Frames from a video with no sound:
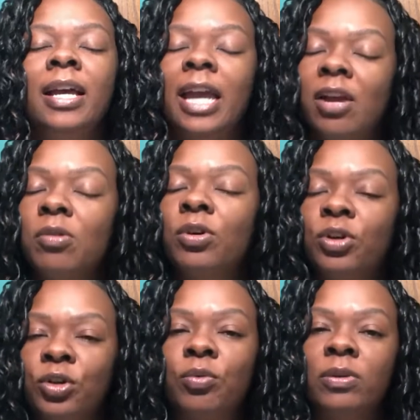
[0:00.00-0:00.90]
Carol
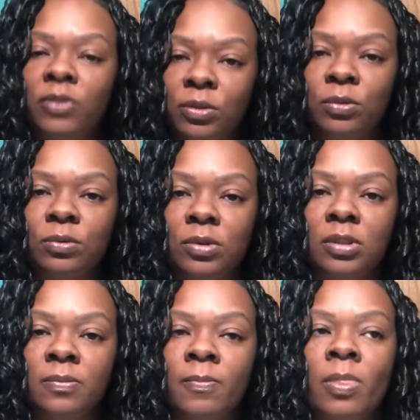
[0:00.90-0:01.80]
Curl
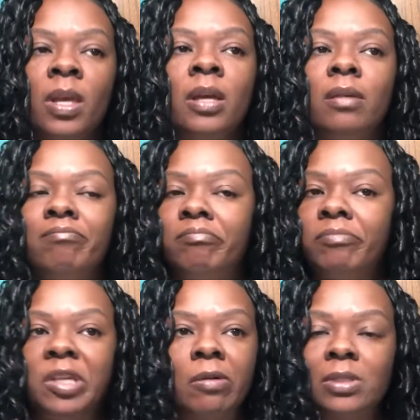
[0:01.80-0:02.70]
reviews.
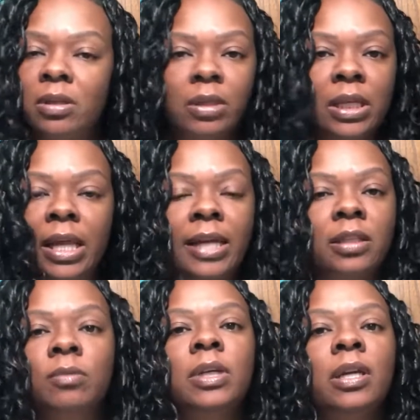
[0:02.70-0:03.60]
There was only
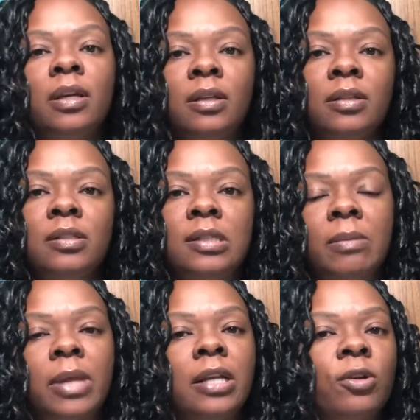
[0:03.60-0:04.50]
like 3. So
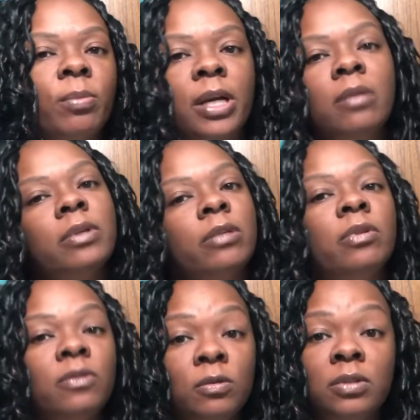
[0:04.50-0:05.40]
I'm like, nobody really
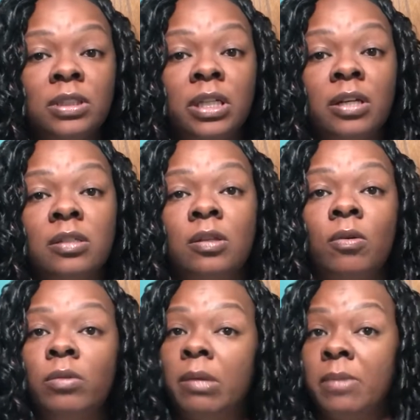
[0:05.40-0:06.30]
reviewed this here,
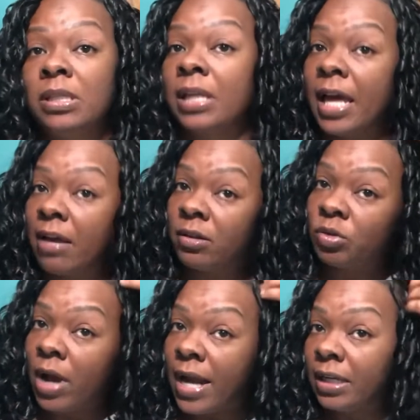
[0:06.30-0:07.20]
so they must not have
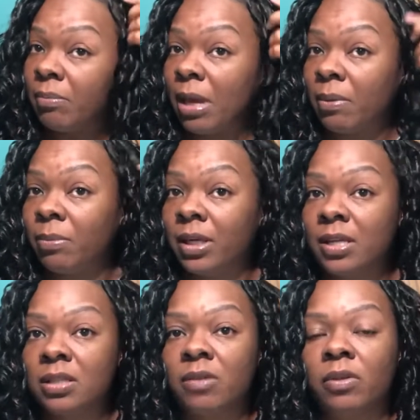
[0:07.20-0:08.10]
tried it, maybe
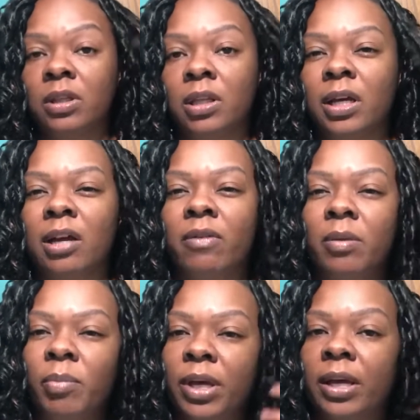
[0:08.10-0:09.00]
because of the look of
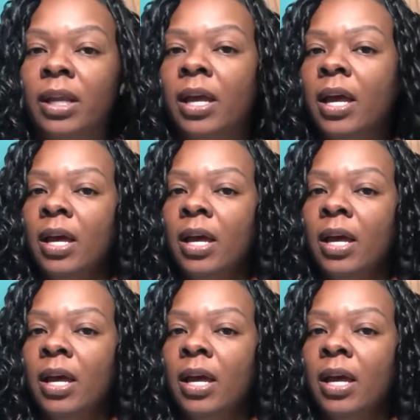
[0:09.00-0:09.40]
it, but